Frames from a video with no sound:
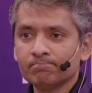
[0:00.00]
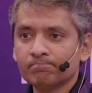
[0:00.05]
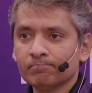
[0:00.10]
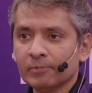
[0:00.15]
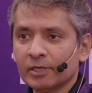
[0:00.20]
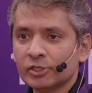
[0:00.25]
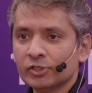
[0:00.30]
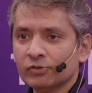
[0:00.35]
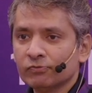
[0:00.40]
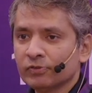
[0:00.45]

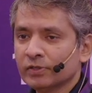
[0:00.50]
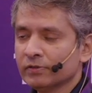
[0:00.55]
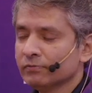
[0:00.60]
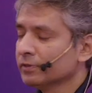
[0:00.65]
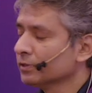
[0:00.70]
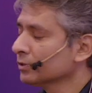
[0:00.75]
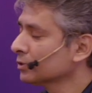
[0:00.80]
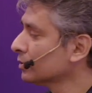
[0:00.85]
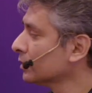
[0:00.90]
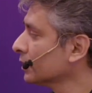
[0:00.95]
agent
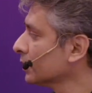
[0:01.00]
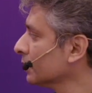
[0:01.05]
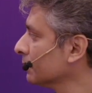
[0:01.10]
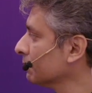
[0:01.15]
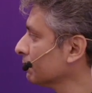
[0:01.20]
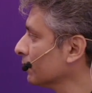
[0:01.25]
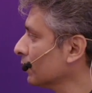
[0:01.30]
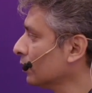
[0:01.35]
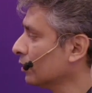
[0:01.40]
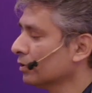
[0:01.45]
framework today,
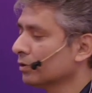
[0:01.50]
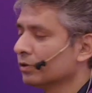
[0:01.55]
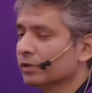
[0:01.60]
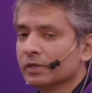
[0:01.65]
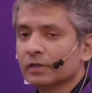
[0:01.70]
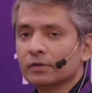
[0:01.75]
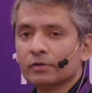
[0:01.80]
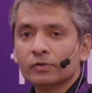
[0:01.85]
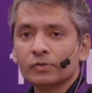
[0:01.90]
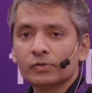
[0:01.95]
or you
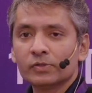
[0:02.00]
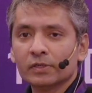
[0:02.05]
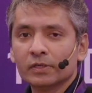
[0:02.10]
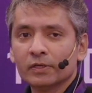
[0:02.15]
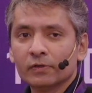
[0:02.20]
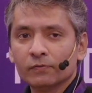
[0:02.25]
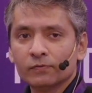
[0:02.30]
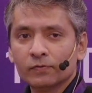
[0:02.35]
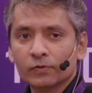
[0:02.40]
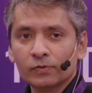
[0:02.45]
can use any
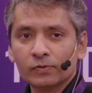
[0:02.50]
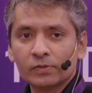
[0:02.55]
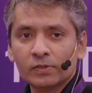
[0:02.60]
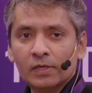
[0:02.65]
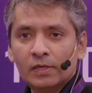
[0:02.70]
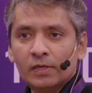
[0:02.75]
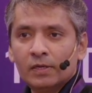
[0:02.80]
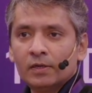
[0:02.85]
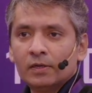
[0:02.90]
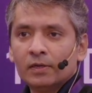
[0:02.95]
of those
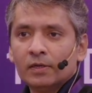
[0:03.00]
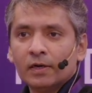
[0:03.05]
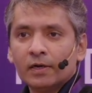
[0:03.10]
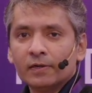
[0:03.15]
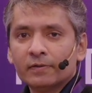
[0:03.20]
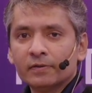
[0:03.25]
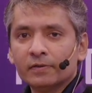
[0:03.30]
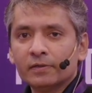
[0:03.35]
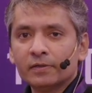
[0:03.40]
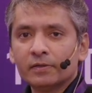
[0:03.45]

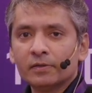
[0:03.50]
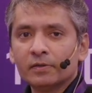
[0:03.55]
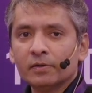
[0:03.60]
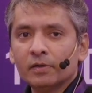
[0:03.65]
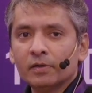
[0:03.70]
other,